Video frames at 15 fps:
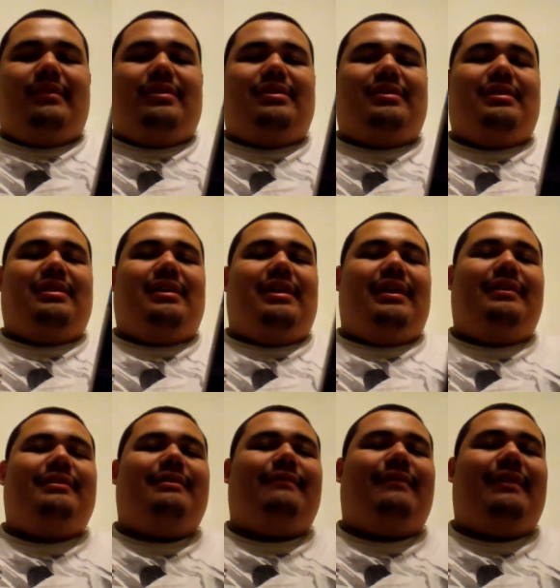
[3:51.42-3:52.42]
just in
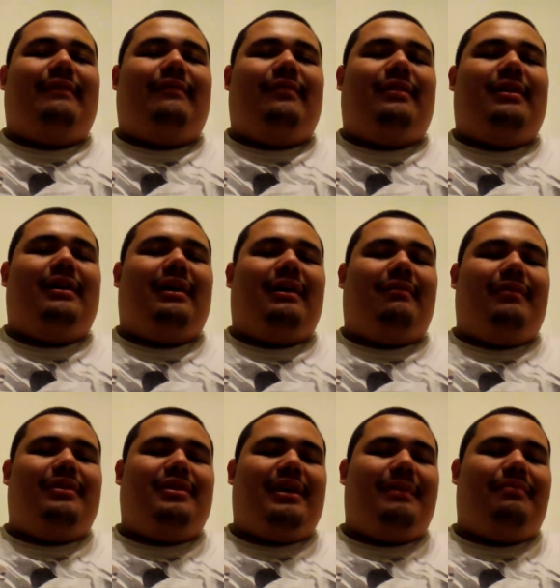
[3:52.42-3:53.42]
case if I forgot,
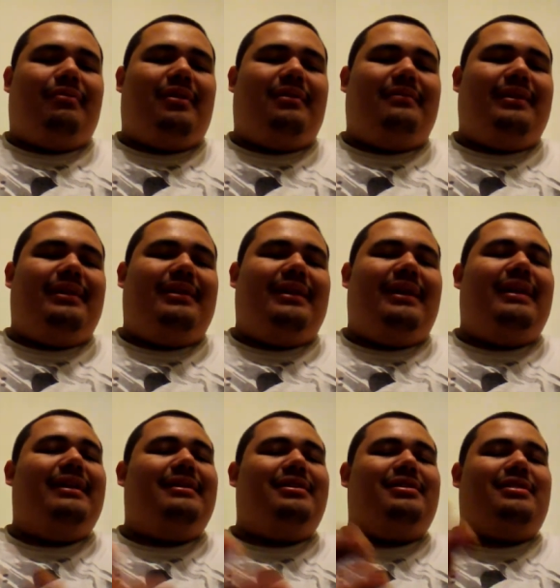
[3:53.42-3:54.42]
which I probably
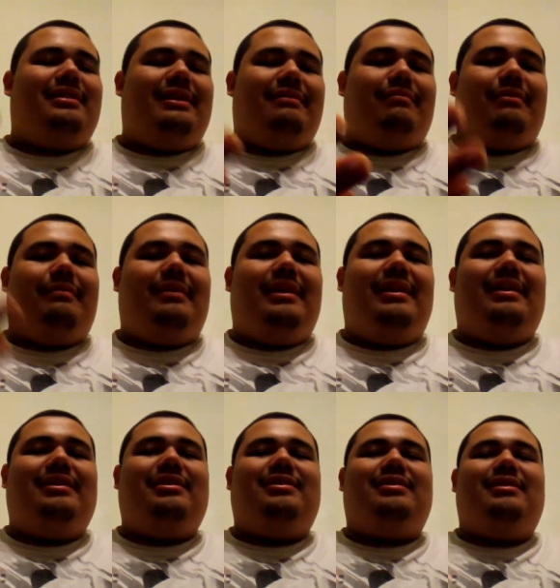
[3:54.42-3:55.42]
did, just repeat
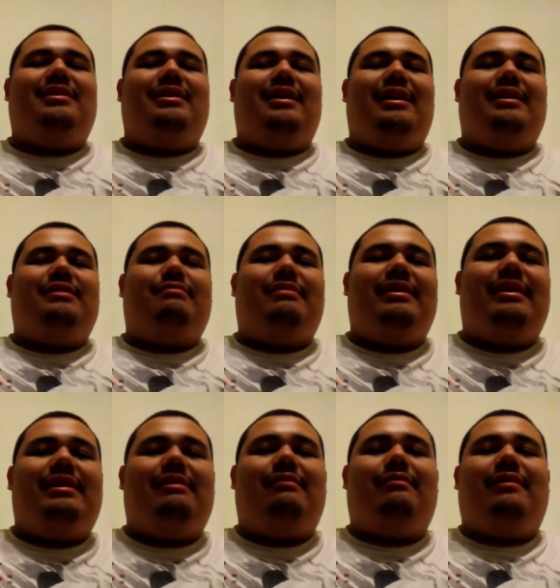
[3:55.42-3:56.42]
it just in case. But
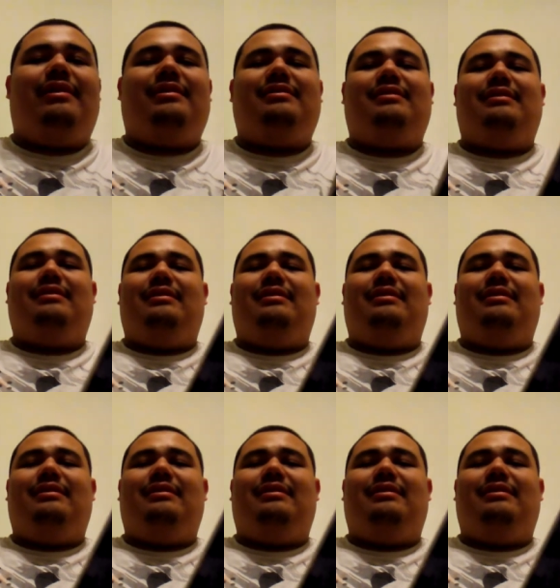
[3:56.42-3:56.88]
anyways,